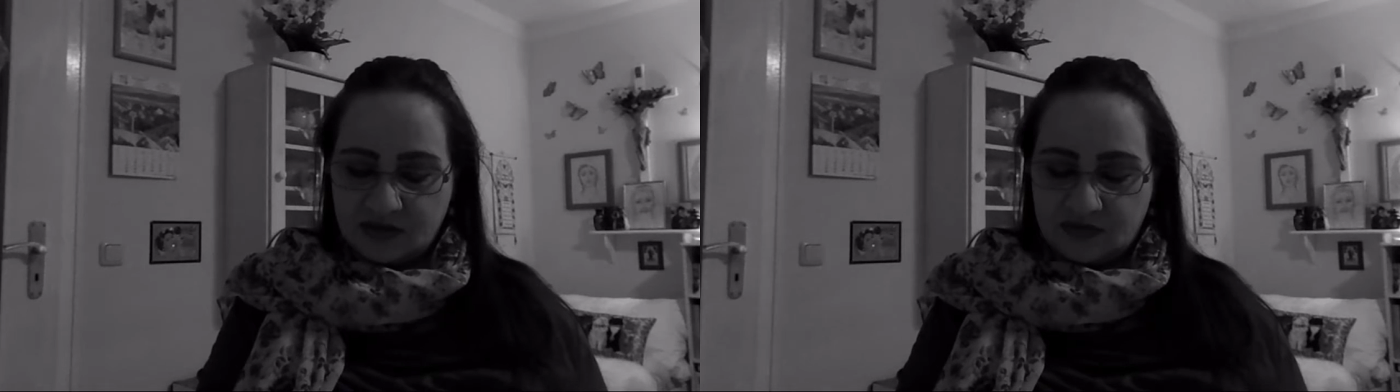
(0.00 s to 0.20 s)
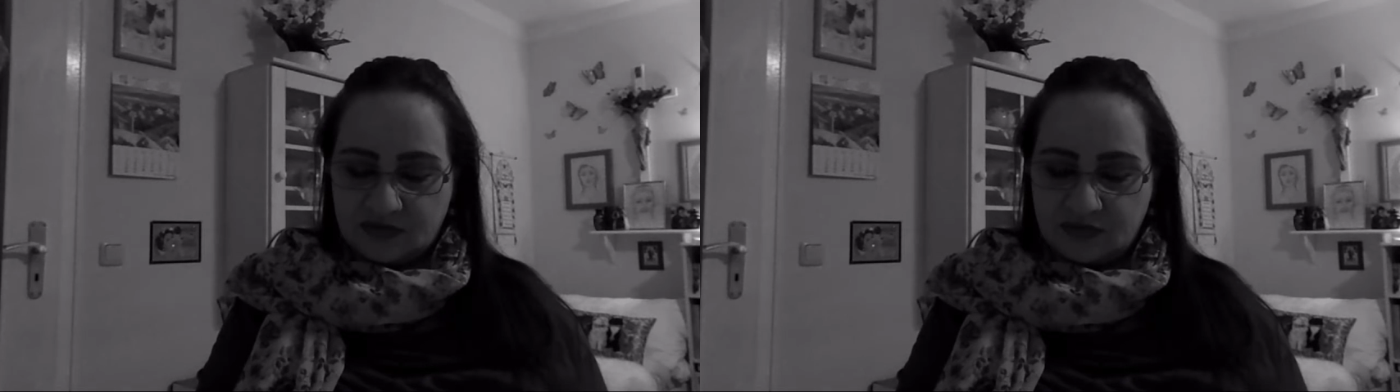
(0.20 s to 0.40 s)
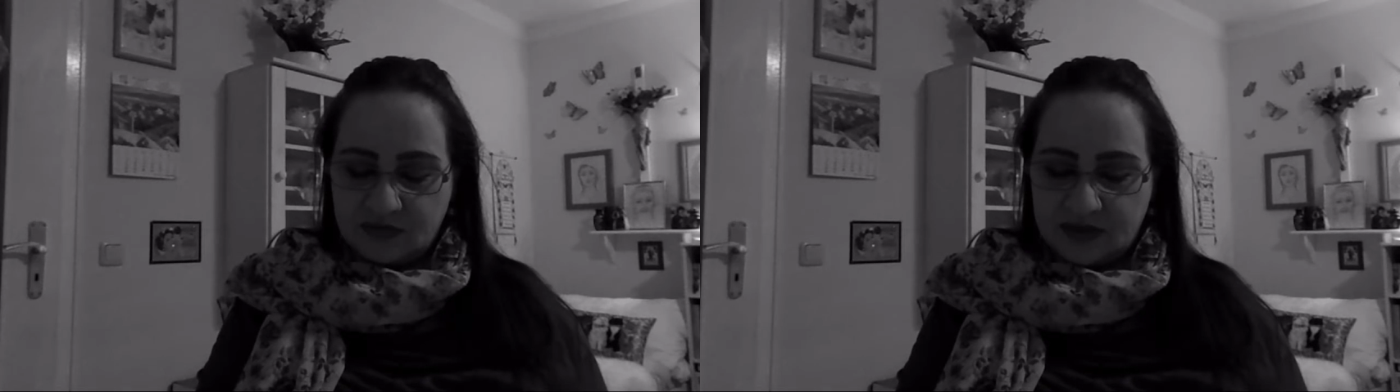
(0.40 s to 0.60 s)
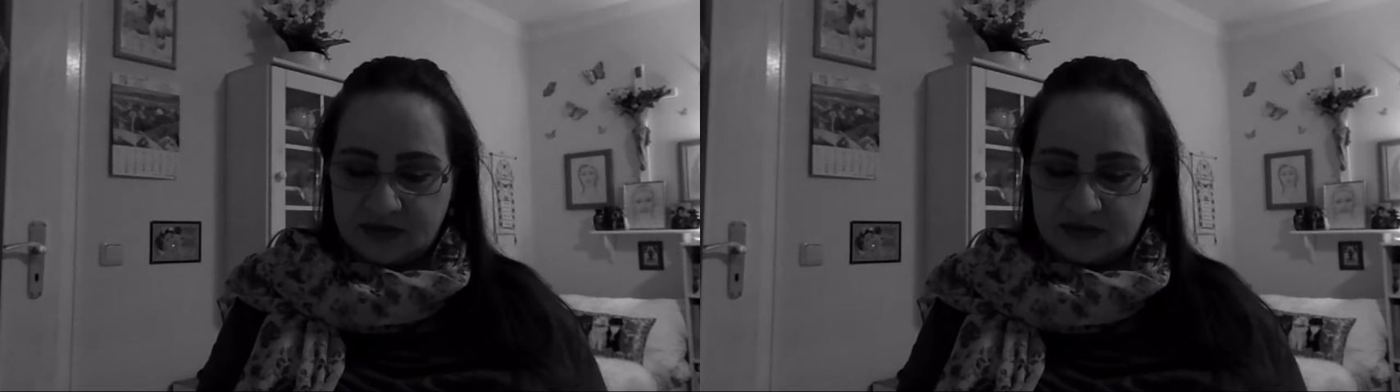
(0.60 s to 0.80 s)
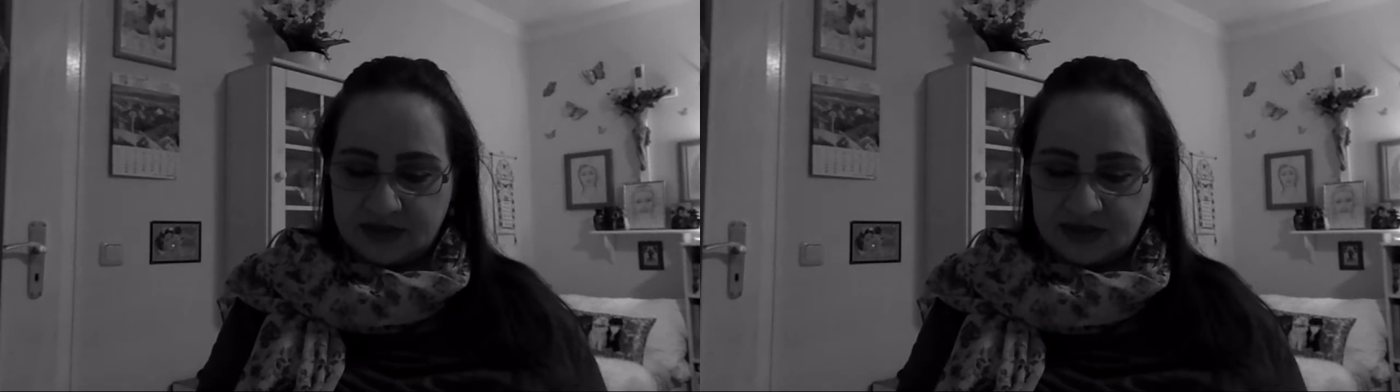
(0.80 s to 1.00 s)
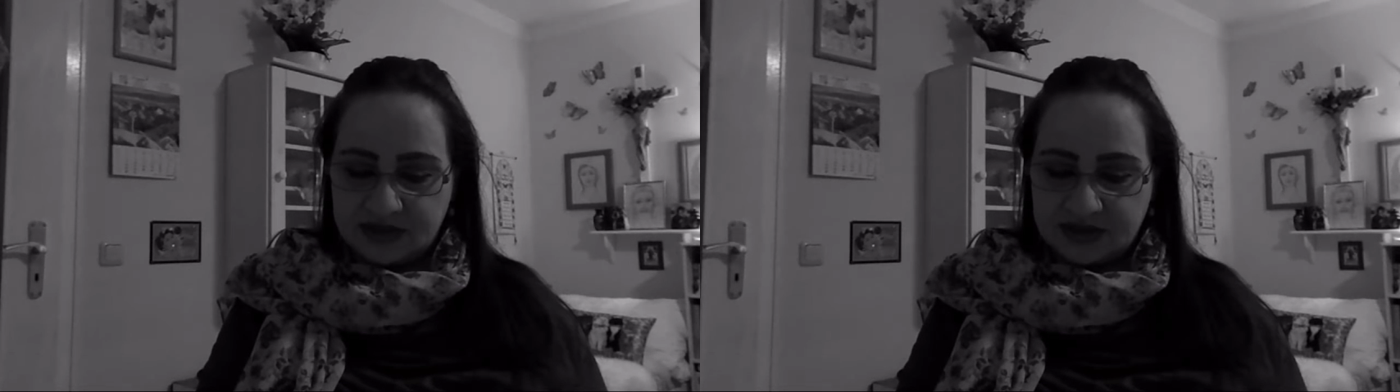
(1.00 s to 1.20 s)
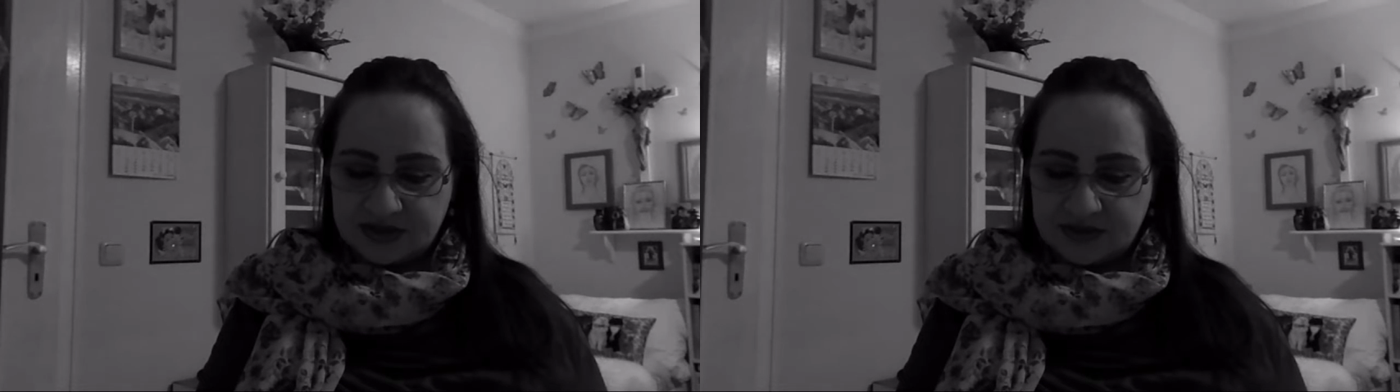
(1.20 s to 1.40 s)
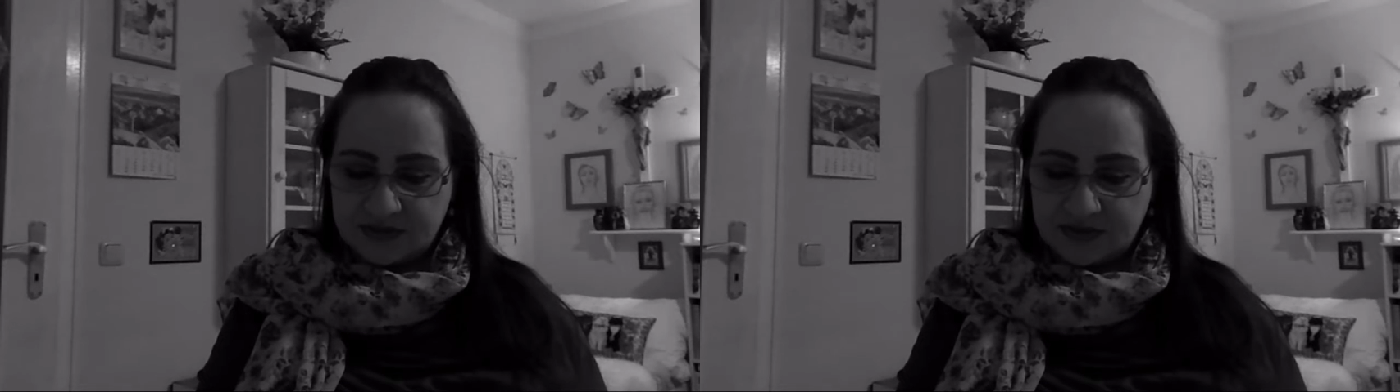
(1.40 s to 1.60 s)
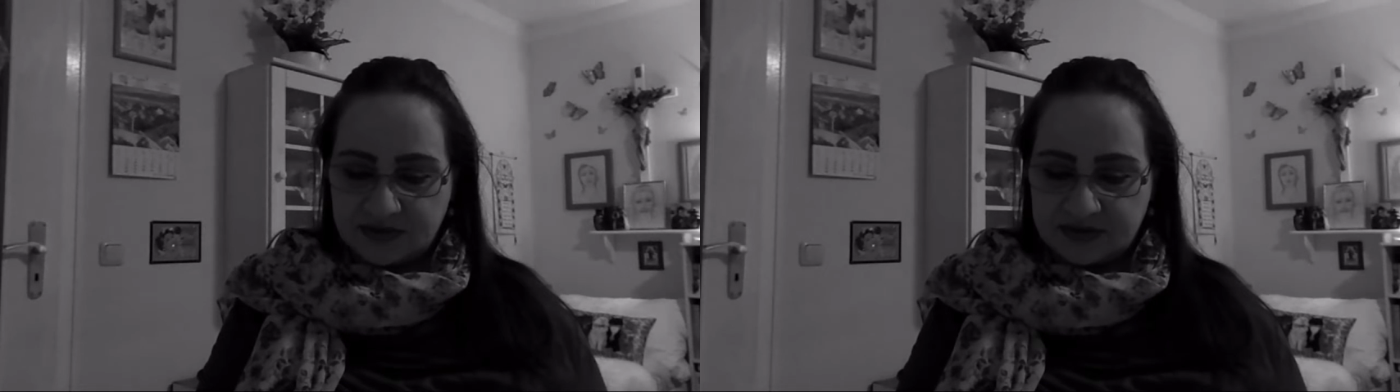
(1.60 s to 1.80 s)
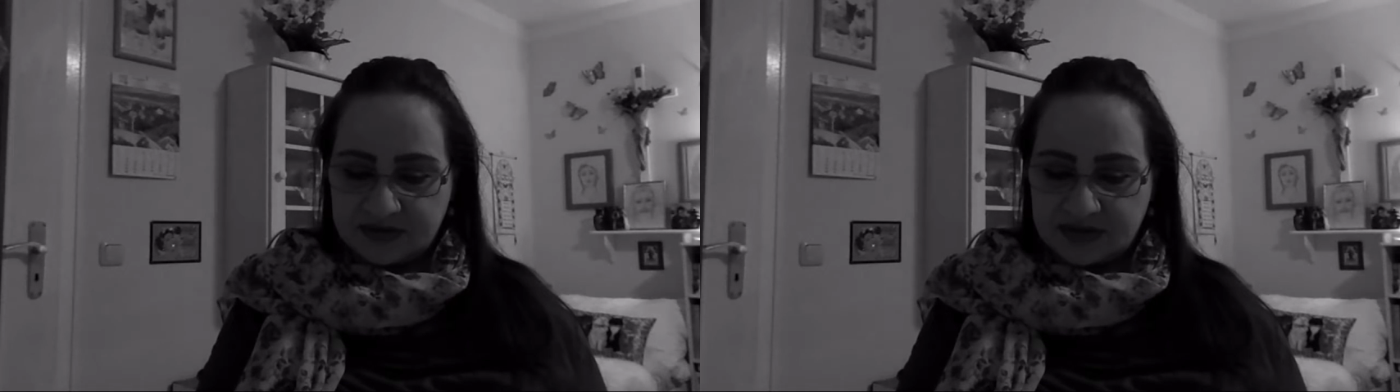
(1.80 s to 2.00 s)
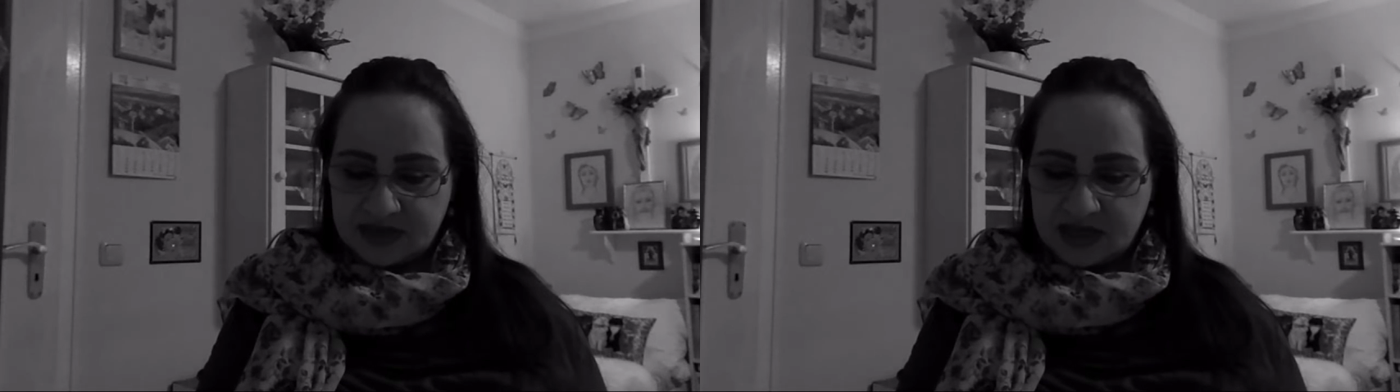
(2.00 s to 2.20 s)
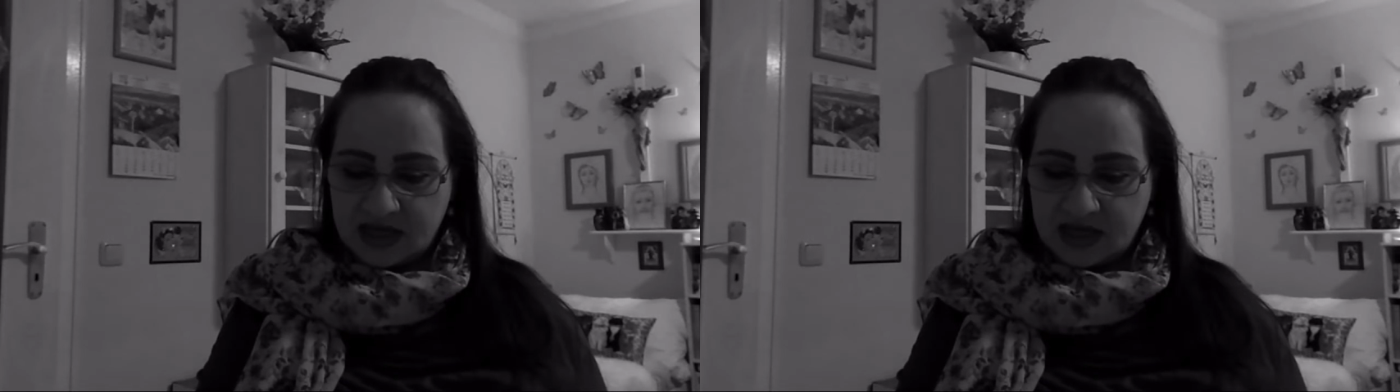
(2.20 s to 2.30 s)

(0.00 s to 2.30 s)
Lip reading: Through my religious works,